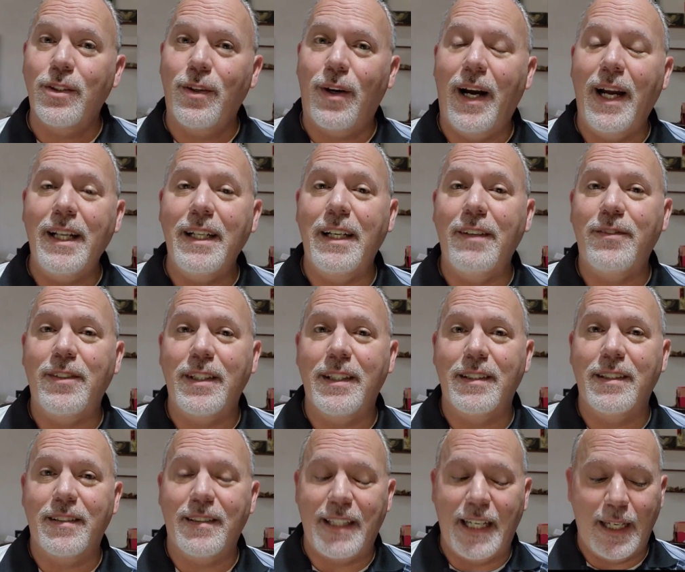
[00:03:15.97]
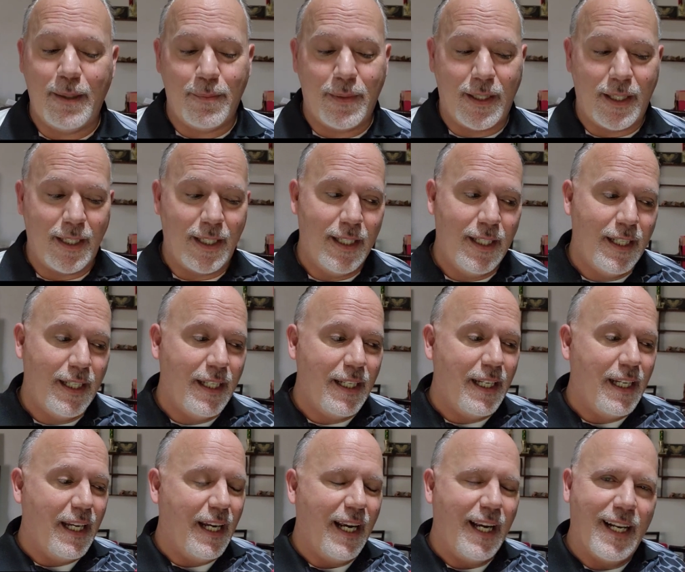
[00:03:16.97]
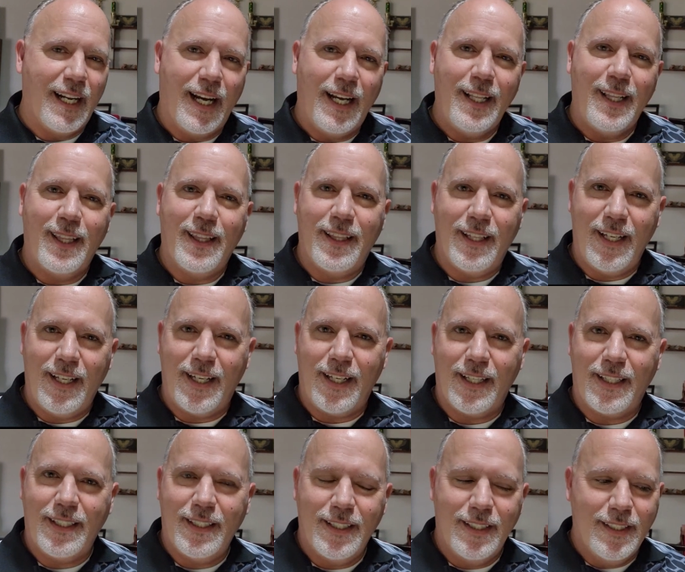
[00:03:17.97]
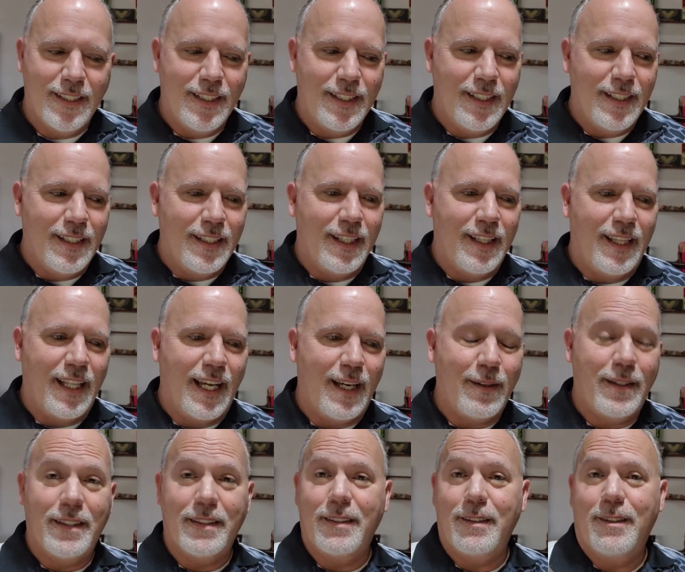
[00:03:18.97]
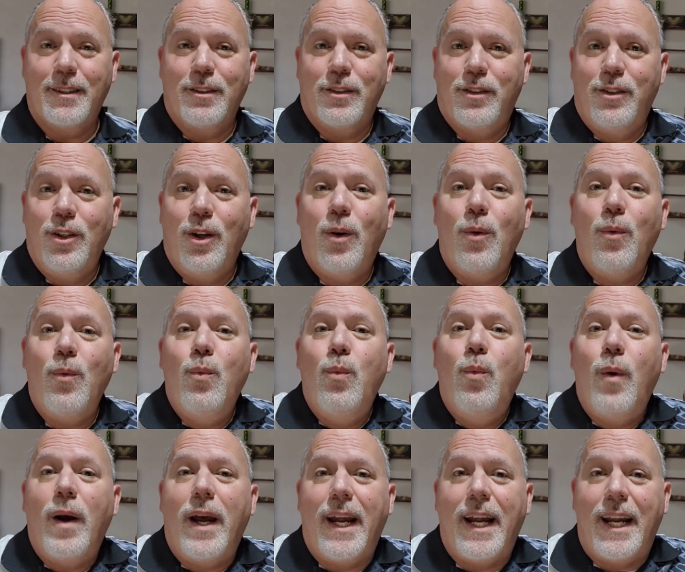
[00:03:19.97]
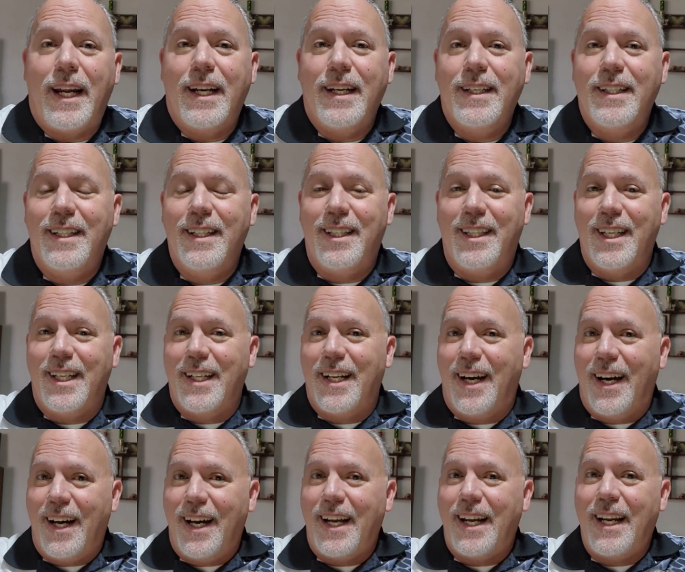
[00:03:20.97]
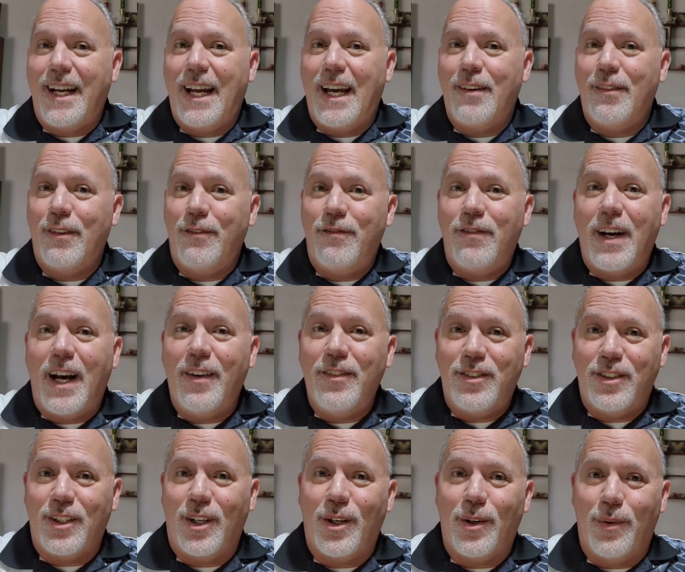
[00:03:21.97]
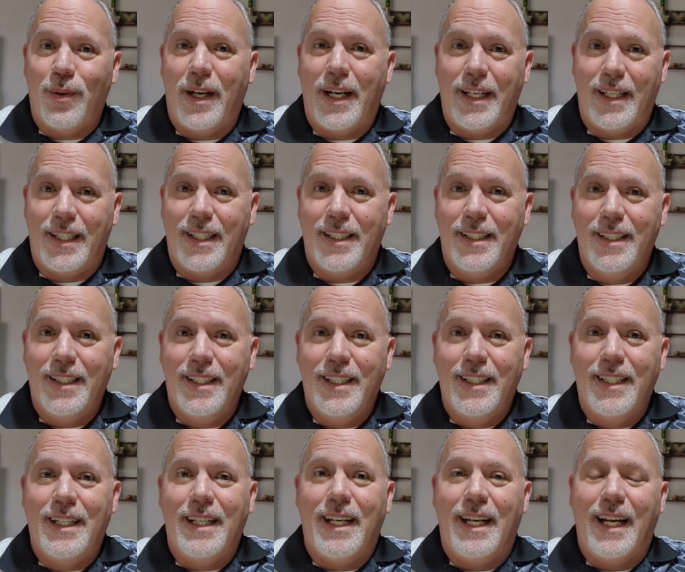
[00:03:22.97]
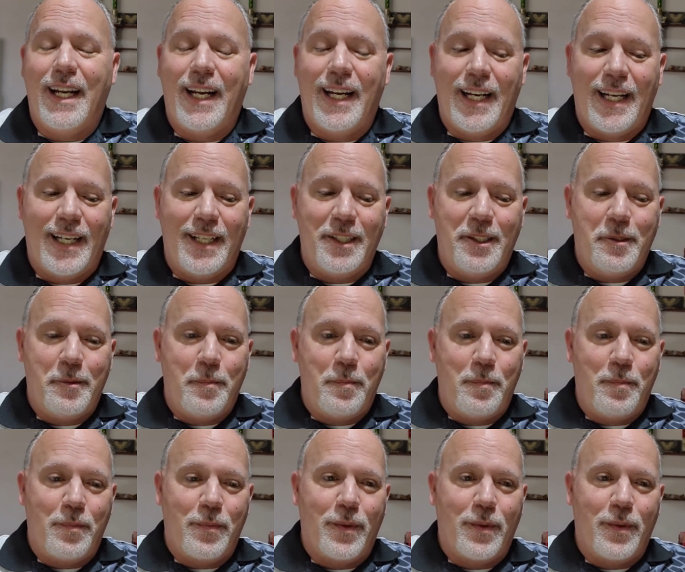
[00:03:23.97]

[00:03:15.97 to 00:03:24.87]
So I left it in standby. And I think that because there's no way that I have a 5-star rating and